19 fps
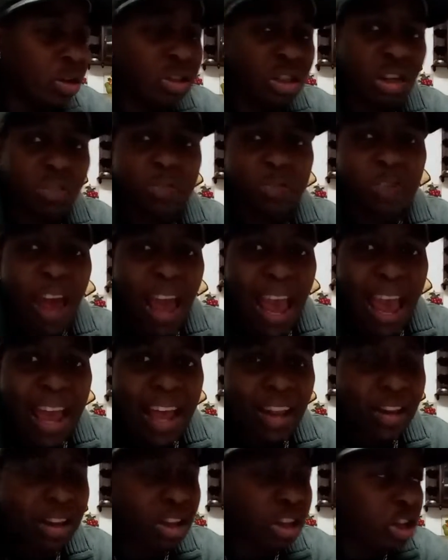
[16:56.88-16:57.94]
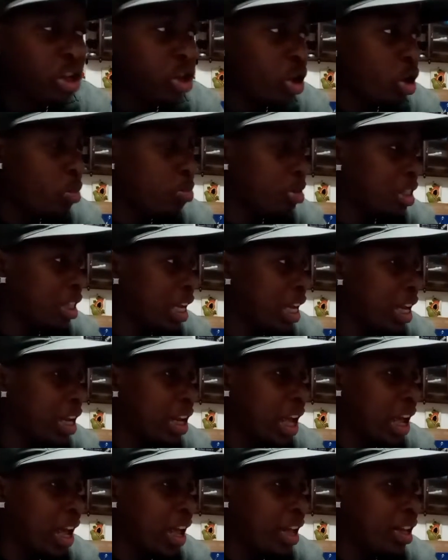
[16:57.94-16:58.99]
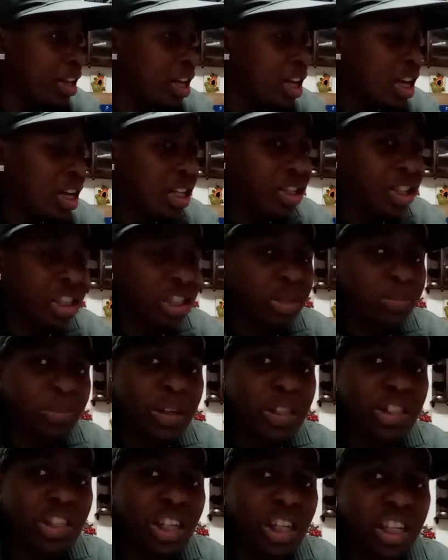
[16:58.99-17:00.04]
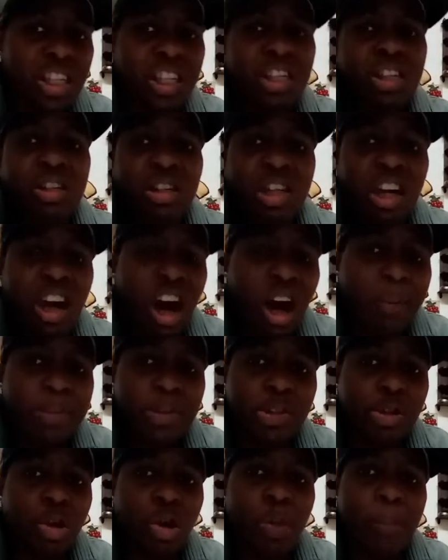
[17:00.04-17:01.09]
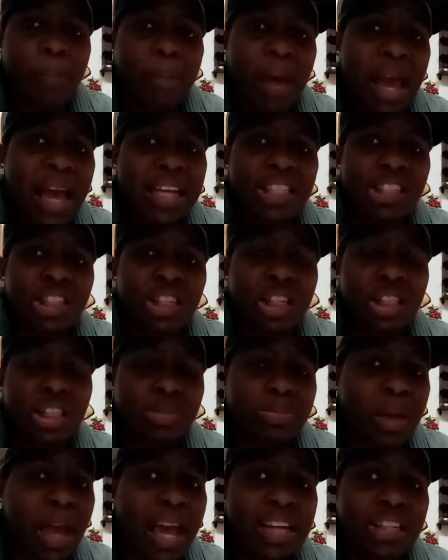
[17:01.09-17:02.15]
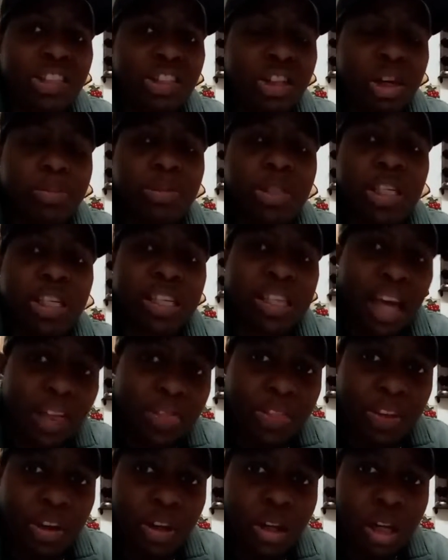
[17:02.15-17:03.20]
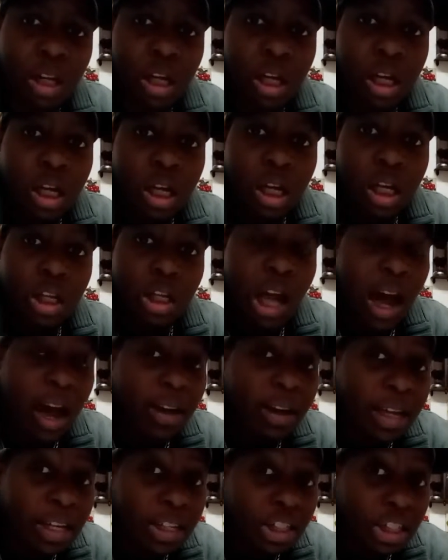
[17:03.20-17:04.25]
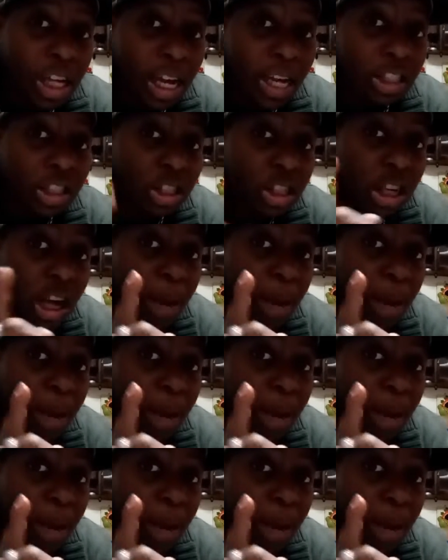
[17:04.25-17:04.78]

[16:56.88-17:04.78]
the fat, you know what I'm saying, and just a bunch of garbage all mashed up together. Y'all get a chance, look